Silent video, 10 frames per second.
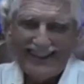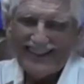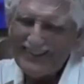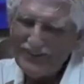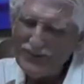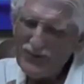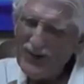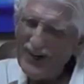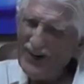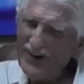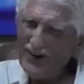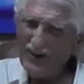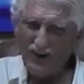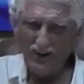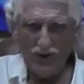
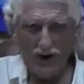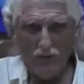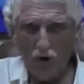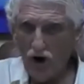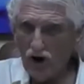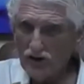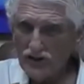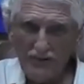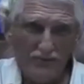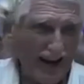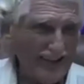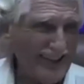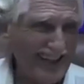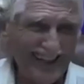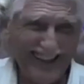We're more
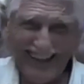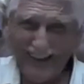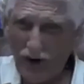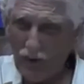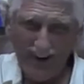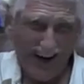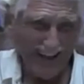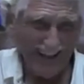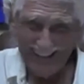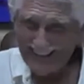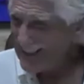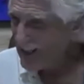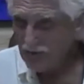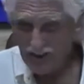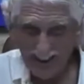chimpanzee, we're
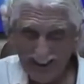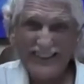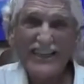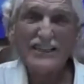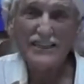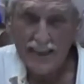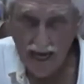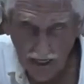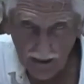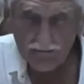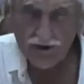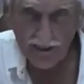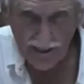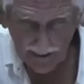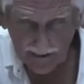96% the same
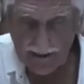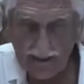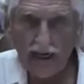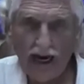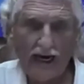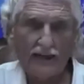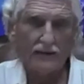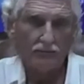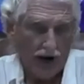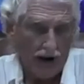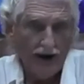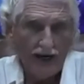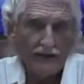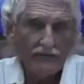genetically as a primate.